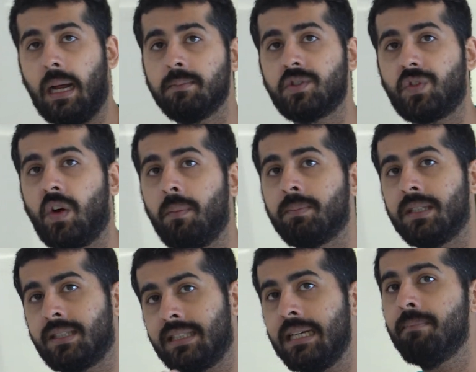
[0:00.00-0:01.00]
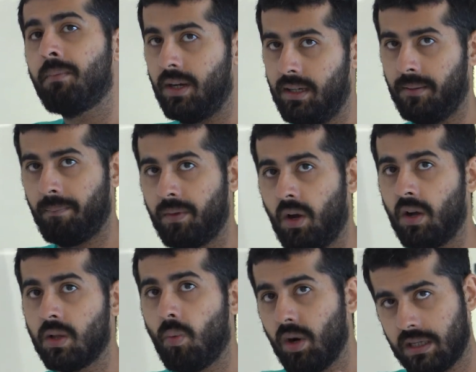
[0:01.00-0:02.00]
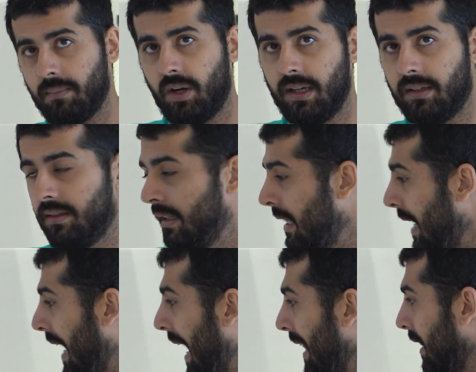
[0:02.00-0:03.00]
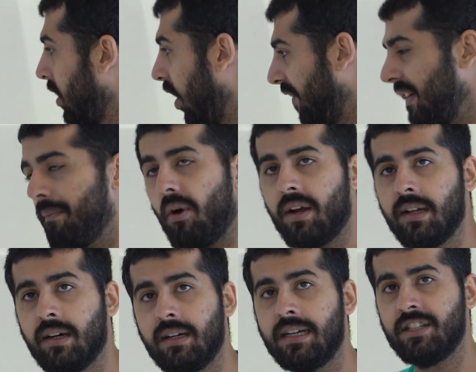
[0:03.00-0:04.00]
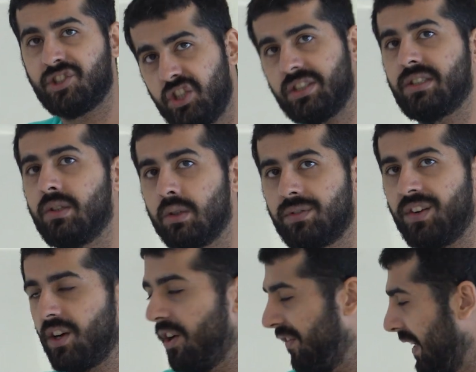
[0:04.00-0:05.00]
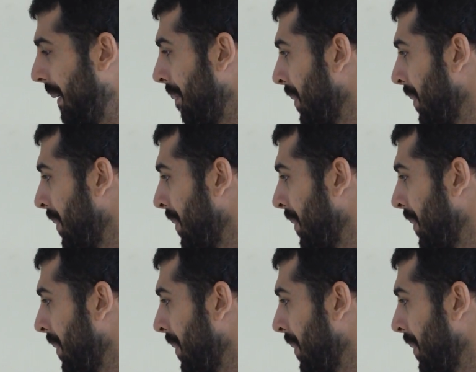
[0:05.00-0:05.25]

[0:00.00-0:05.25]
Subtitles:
comes from the steam boiler or the water boiler, and the coffee boiler is just used for coffee.